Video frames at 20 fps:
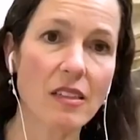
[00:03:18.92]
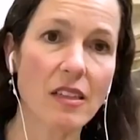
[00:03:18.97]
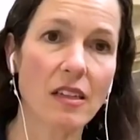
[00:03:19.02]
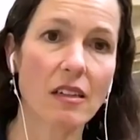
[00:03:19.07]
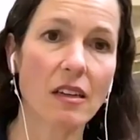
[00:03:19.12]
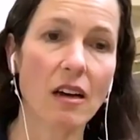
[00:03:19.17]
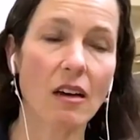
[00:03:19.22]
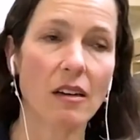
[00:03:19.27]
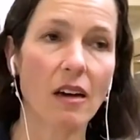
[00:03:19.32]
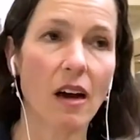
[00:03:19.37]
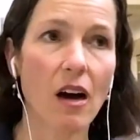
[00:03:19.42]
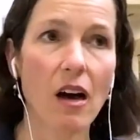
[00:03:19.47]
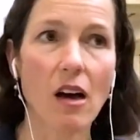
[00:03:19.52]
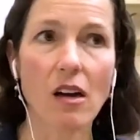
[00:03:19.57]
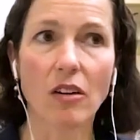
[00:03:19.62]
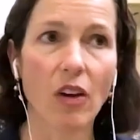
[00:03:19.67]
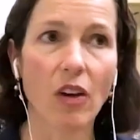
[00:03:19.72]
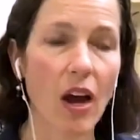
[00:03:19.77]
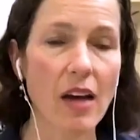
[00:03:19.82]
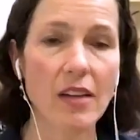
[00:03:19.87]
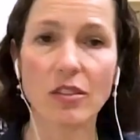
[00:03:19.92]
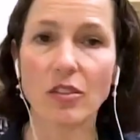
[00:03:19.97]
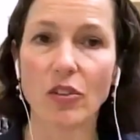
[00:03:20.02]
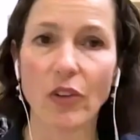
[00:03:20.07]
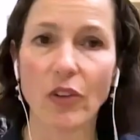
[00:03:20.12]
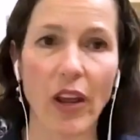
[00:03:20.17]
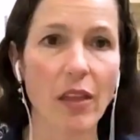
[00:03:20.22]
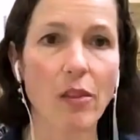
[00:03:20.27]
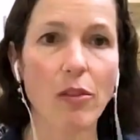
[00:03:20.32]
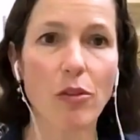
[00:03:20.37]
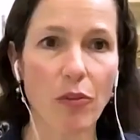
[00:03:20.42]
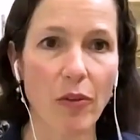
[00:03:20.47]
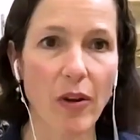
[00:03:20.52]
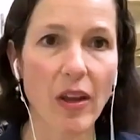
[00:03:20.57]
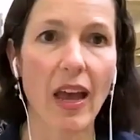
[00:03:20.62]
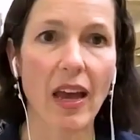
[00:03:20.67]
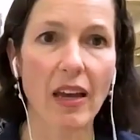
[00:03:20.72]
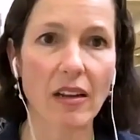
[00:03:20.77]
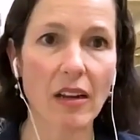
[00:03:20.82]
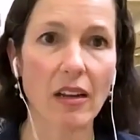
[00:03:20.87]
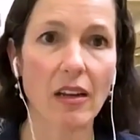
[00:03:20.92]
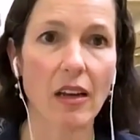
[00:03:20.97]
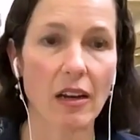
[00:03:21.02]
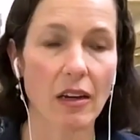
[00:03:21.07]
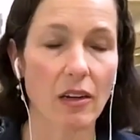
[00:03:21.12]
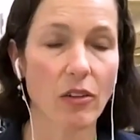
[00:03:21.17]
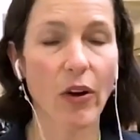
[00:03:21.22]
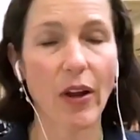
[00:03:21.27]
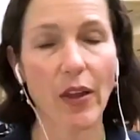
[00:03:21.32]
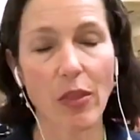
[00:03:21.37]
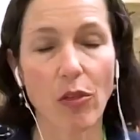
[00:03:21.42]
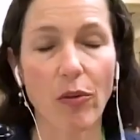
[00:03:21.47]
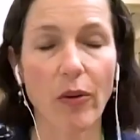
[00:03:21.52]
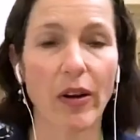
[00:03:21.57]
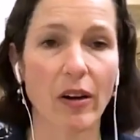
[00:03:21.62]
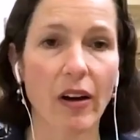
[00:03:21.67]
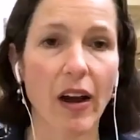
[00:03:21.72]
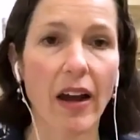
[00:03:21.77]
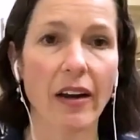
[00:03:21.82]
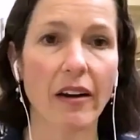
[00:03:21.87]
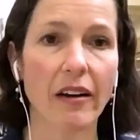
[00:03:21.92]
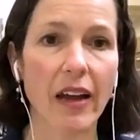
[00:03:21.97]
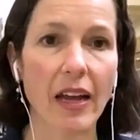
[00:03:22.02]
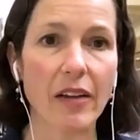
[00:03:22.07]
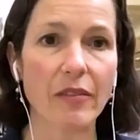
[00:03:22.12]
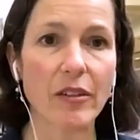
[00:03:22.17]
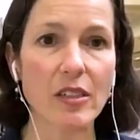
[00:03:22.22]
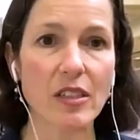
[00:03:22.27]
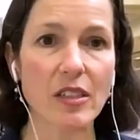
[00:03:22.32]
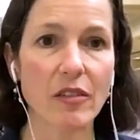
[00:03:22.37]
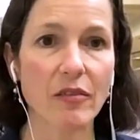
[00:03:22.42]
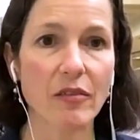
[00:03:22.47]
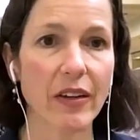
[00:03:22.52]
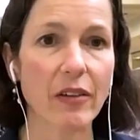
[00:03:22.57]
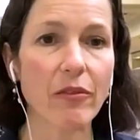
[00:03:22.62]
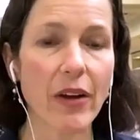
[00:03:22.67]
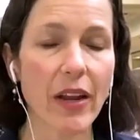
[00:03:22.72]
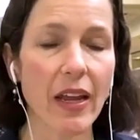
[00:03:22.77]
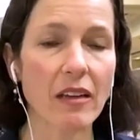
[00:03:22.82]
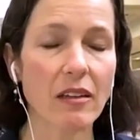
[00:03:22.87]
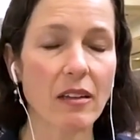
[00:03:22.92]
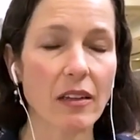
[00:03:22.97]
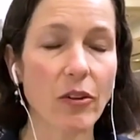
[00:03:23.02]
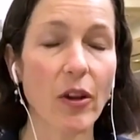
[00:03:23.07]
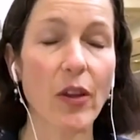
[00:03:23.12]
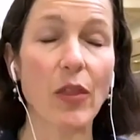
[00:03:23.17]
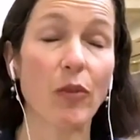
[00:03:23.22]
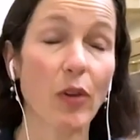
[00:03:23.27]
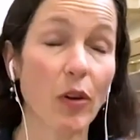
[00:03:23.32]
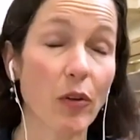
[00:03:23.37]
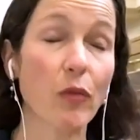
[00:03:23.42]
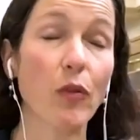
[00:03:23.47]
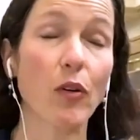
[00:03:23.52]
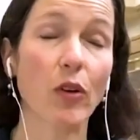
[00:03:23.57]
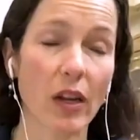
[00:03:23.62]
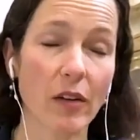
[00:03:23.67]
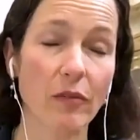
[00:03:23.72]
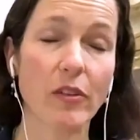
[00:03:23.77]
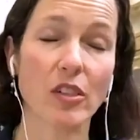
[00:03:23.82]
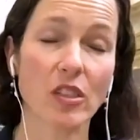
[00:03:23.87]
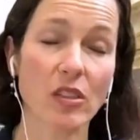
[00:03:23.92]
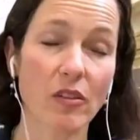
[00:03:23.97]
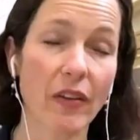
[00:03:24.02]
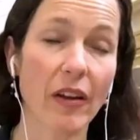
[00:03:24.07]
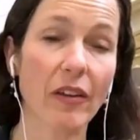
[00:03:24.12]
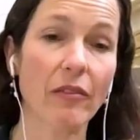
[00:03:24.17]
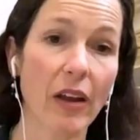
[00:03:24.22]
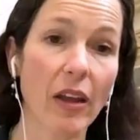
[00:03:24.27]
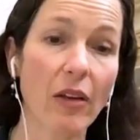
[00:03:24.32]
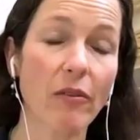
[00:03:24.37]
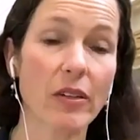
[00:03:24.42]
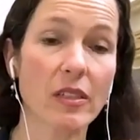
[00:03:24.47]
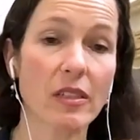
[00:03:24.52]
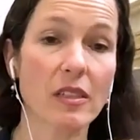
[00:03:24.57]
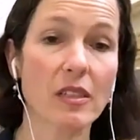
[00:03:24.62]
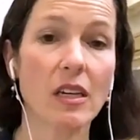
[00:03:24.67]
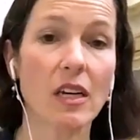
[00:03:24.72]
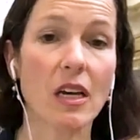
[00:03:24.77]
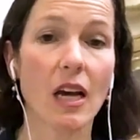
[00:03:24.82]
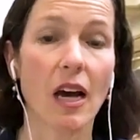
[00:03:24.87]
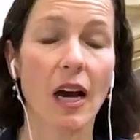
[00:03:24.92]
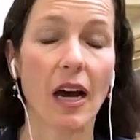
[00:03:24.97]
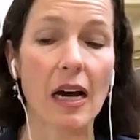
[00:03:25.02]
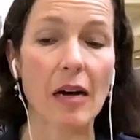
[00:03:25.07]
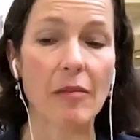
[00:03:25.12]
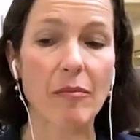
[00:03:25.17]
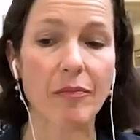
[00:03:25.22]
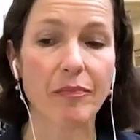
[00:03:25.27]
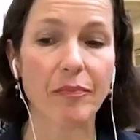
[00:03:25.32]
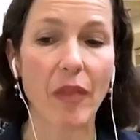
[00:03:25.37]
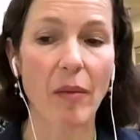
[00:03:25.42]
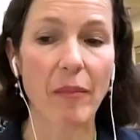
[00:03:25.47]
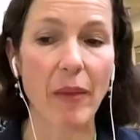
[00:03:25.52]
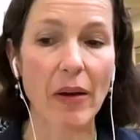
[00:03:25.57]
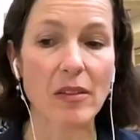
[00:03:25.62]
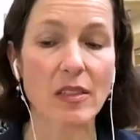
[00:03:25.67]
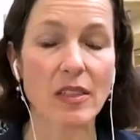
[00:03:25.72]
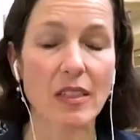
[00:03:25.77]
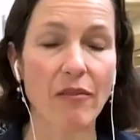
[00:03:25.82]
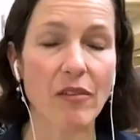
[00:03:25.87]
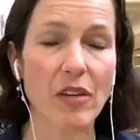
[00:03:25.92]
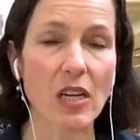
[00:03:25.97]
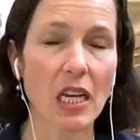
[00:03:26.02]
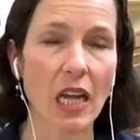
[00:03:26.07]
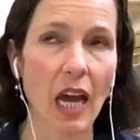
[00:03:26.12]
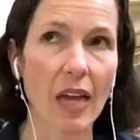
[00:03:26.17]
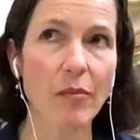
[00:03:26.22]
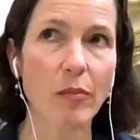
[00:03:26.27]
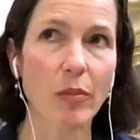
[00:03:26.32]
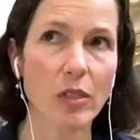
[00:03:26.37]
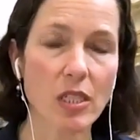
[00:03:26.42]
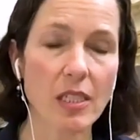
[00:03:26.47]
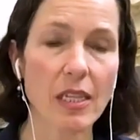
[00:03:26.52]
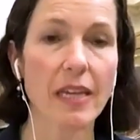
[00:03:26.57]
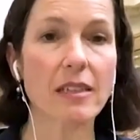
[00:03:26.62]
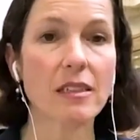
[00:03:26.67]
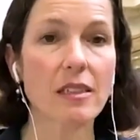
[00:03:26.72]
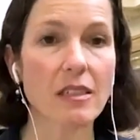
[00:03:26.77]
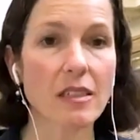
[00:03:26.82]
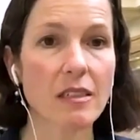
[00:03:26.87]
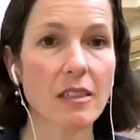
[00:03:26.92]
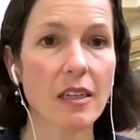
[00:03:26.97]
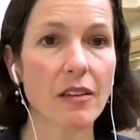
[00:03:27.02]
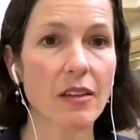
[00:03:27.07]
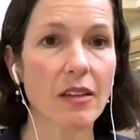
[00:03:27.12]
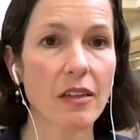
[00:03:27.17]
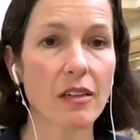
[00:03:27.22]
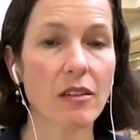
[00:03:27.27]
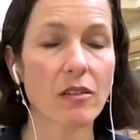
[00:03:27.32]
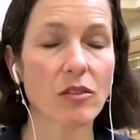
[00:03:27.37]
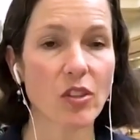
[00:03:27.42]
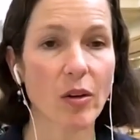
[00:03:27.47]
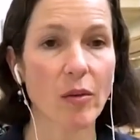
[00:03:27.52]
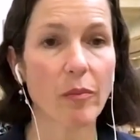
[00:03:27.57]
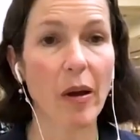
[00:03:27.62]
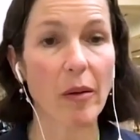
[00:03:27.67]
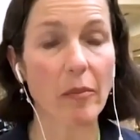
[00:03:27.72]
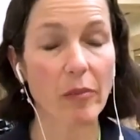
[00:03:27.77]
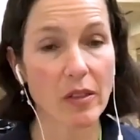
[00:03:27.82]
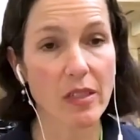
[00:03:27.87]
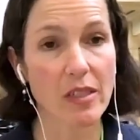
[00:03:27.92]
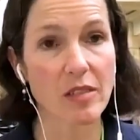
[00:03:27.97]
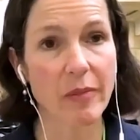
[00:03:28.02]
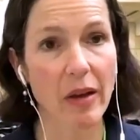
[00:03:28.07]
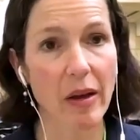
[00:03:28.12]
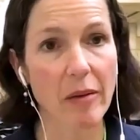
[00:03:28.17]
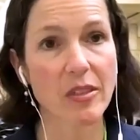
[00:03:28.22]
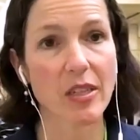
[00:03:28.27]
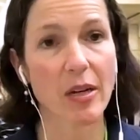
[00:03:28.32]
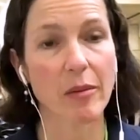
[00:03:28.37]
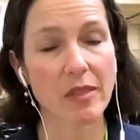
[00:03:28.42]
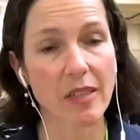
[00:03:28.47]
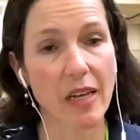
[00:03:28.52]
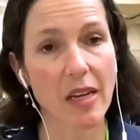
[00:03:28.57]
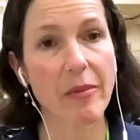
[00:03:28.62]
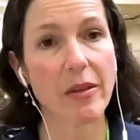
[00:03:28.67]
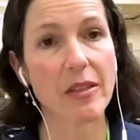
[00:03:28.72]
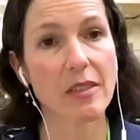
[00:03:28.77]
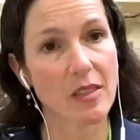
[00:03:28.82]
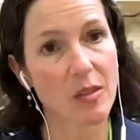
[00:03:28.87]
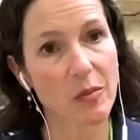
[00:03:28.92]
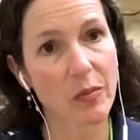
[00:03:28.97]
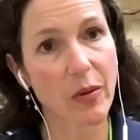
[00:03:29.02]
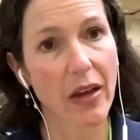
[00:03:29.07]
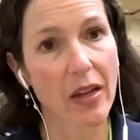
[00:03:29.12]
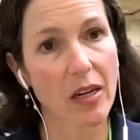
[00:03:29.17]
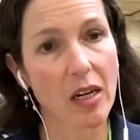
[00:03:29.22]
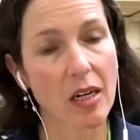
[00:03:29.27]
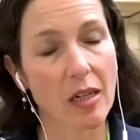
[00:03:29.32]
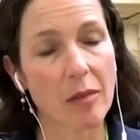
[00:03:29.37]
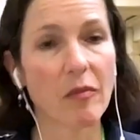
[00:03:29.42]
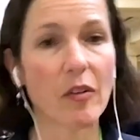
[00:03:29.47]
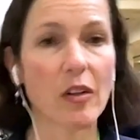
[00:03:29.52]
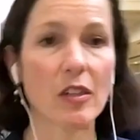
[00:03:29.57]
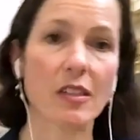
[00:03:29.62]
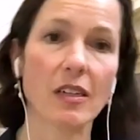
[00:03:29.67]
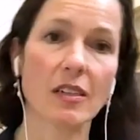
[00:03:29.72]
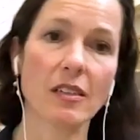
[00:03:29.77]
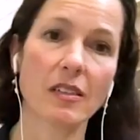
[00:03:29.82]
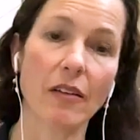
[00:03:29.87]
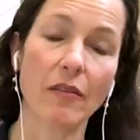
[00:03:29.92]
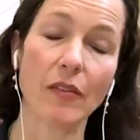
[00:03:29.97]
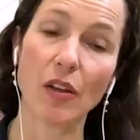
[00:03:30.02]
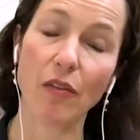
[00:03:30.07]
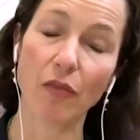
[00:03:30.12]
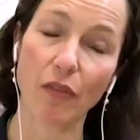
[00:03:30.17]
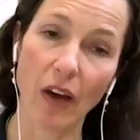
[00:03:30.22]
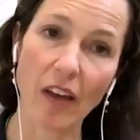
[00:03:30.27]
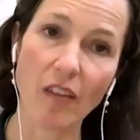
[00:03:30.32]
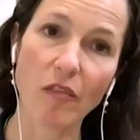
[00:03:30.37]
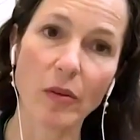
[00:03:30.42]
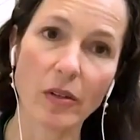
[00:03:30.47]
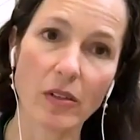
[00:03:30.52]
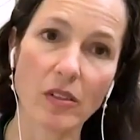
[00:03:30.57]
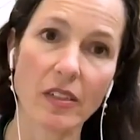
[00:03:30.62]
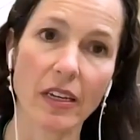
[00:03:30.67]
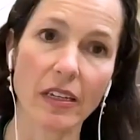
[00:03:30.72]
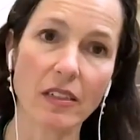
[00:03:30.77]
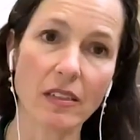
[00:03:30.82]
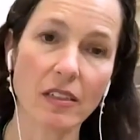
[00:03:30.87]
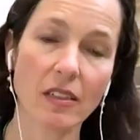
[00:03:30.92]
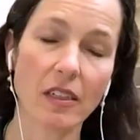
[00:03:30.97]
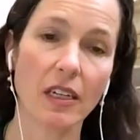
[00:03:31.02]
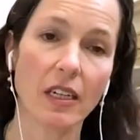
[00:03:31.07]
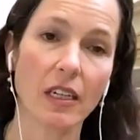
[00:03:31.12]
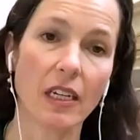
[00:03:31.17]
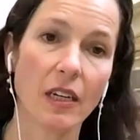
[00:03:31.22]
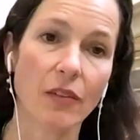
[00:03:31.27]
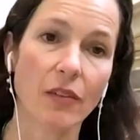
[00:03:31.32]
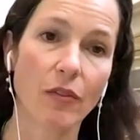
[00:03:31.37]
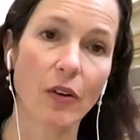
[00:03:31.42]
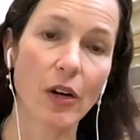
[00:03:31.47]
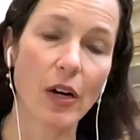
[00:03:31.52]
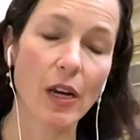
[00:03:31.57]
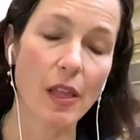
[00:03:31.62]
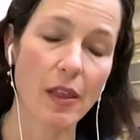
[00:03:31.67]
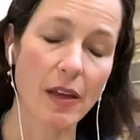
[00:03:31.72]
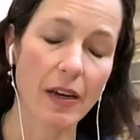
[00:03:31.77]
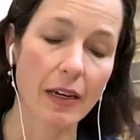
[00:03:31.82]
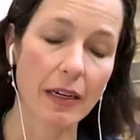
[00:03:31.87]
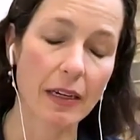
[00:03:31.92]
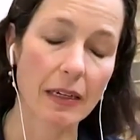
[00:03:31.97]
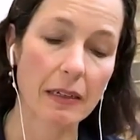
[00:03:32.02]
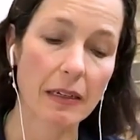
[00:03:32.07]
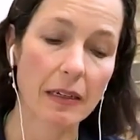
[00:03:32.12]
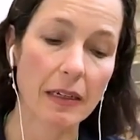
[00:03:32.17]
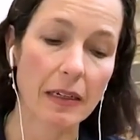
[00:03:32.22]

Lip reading: The all-cause grade three or higher adverse event rate, grade three or four adverse event rate was about 79% in the pembrolizumab gemcitabine cisplatin arm versus 75% for the